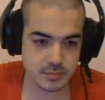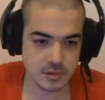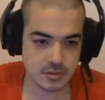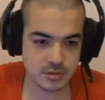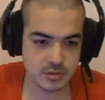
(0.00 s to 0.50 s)

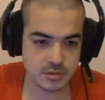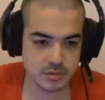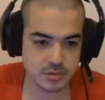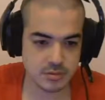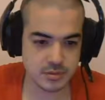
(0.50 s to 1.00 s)
so,
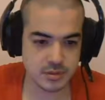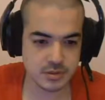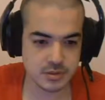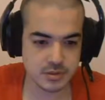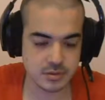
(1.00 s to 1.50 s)
he was
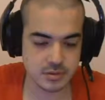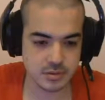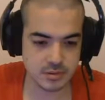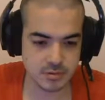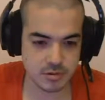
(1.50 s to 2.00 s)
asking
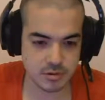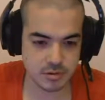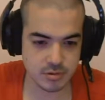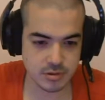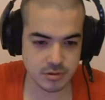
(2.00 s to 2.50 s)
a
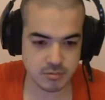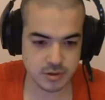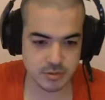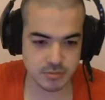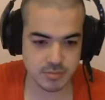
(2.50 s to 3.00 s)
question like,
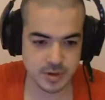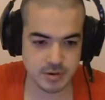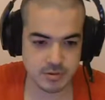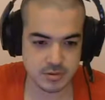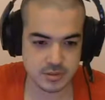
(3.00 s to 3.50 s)
why do we
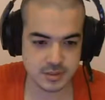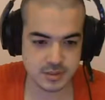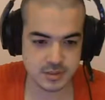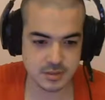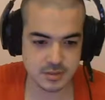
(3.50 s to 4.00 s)
barrel
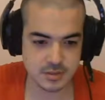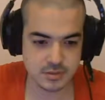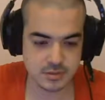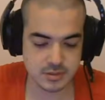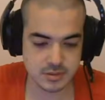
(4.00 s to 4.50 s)
6x
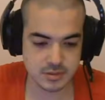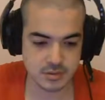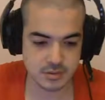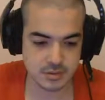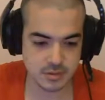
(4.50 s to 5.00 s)
on this
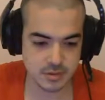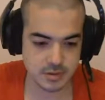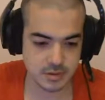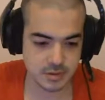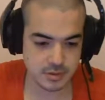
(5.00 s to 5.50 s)
turn?
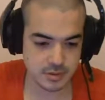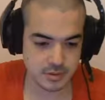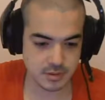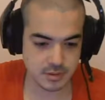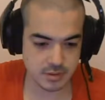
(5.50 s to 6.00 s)

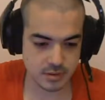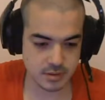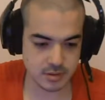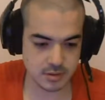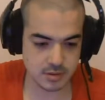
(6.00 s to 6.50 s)

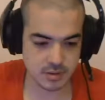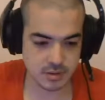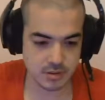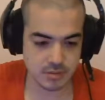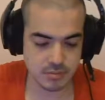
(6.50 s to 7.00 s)

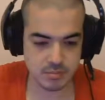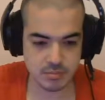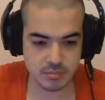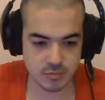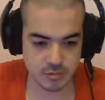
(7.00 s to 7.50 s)
I
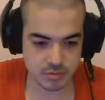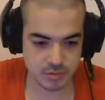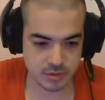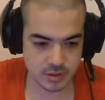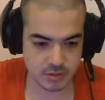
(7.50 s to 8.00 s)
wrote
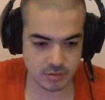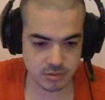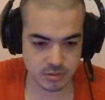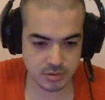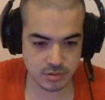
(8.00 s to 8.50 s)
it out
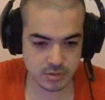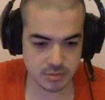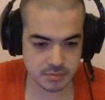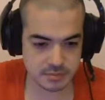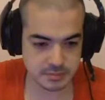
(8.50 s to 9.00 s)
here.
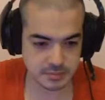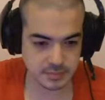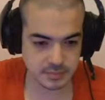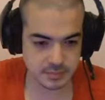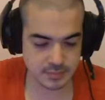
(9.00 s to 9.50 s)

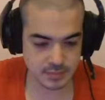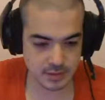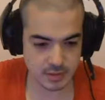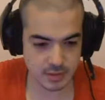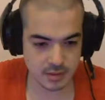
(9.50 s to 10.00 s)

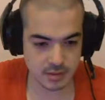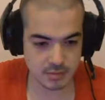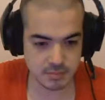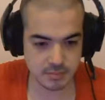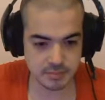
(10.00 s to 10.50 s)

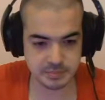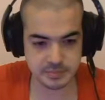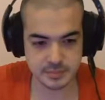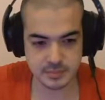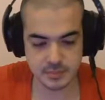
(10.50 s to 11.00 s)

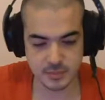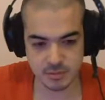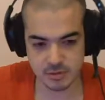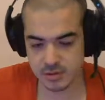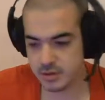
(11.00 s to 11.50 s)

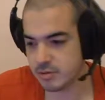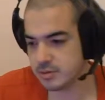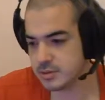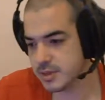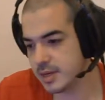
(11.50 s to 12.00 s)
Then I
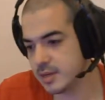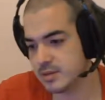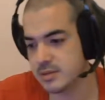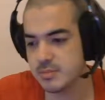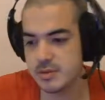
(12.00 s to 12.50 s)
also added
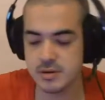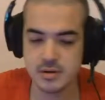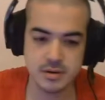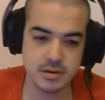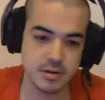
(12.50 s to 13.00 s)
something like,